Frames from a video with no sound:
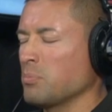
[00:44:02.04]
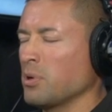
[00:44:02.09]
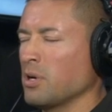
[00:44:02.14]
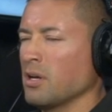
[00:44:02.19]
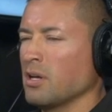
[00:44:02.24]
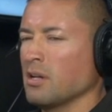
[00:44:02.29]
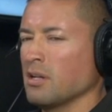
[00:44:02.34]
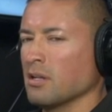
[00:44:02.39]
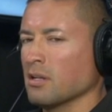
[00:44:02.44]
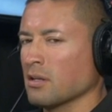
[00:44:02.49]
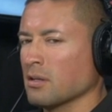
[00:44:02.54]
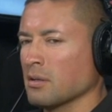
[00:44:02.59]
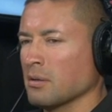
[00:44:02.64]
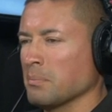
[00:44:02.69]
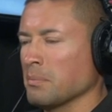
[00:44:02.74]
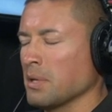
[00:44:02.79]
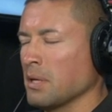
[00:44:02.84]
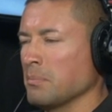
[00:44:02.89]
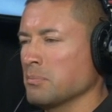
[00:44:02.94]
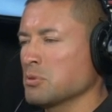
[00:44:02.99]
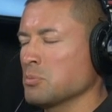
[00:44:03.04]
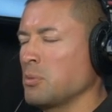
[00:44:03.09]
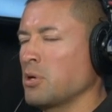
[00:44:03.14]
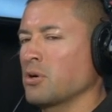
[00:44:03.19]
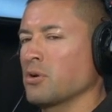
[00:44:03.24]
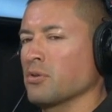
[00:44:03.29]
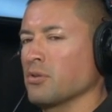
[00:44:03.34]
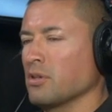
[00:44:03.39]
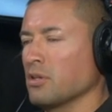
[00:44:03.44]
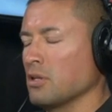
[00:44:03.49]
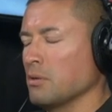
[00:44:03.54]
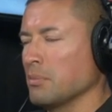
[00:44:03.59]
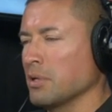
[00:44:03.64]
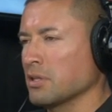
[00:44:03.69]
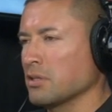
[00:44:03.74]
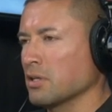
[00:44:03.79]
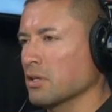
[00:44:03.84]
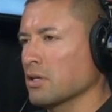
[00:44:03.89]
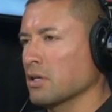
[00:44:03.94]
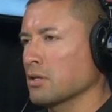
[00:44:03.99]
Brad, like I'm smarter than him. I
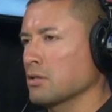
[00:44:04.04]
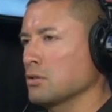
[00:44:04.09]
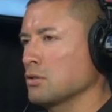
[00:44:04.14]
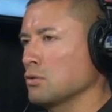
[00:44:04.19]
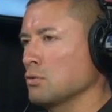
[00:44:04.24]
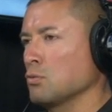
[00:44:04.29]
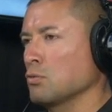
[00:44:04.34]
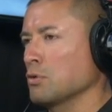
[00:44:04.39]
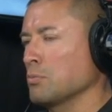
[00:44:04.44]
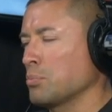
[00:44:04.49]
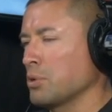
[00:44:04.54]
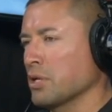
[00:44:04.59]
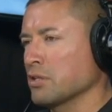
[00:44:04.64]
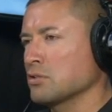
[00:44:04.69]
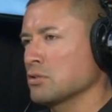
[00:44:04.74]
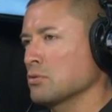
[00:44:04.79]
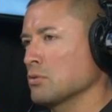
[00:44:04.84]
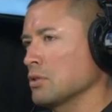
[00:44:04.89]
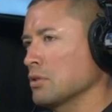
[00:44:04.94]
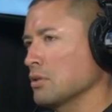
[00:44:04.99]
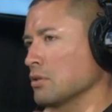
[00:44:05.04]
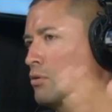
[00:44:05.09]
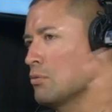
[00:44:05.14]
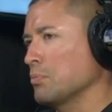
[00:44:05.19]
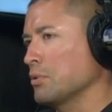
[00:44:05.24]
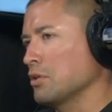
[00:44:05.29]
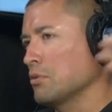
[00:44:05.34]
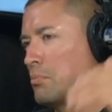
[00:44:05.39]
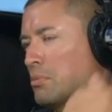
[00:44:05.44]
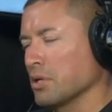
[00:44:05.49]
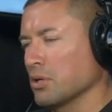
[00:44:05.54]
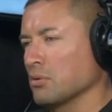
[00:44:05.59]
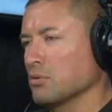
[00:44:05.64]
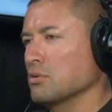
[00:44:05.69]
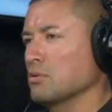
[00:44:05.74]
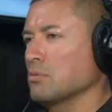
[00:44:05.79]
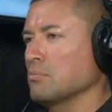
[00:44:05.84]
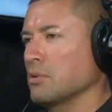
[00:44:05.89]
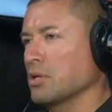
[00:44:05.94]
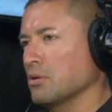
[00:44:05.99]
think I could do what Brad's doing and open up my
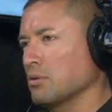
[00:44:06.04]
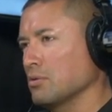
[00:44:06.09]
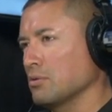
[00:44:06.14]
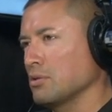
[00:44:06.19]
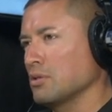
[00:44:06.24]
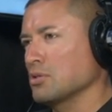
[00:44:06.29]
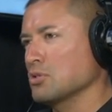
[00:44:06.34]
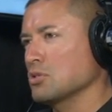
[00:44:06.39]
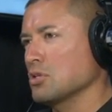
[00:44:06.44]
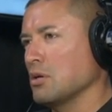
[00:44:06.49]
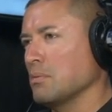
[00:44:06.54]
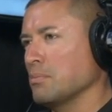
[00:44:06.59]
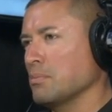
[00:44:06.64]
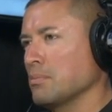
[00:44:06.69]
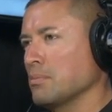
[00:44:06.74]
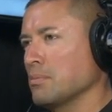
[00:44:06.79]
own my own uh, shop."